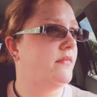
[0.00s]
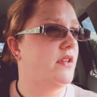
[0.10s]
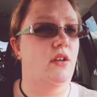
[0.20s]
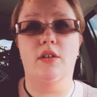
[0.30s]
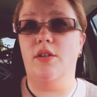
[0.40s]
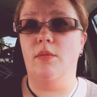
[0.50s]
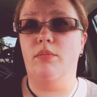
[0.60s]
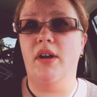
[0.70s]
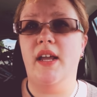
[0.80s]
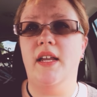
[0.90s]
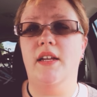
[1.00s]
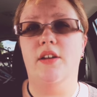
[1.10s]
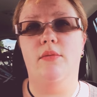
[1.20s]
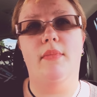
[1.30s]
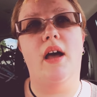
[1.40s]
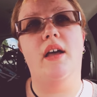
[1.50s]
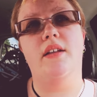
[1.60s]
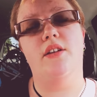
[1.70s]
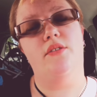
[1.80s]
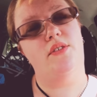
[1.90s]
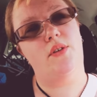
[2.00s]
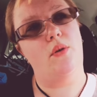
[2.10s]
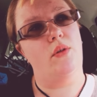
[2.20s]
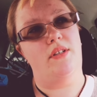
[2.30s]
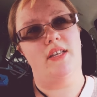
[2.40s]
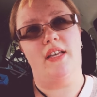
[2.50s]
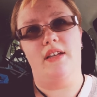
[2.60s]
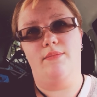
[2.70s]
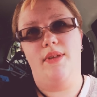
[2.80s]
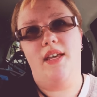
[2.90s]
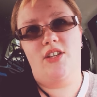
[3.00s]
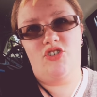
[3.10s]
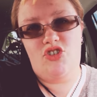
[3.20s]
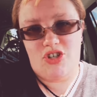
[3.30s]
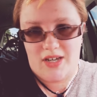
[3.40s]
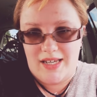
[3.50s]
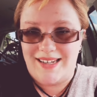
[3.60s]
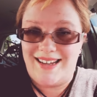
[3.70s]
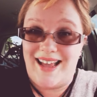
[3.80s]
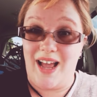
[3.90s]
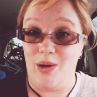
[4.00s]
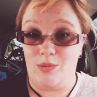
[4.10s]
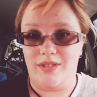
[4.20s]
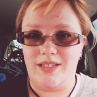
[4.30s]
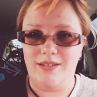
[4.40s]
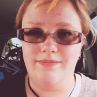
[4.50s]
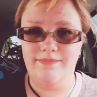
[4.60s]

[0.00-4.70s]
You know, your brain and your mind and your soul is like a big giant house.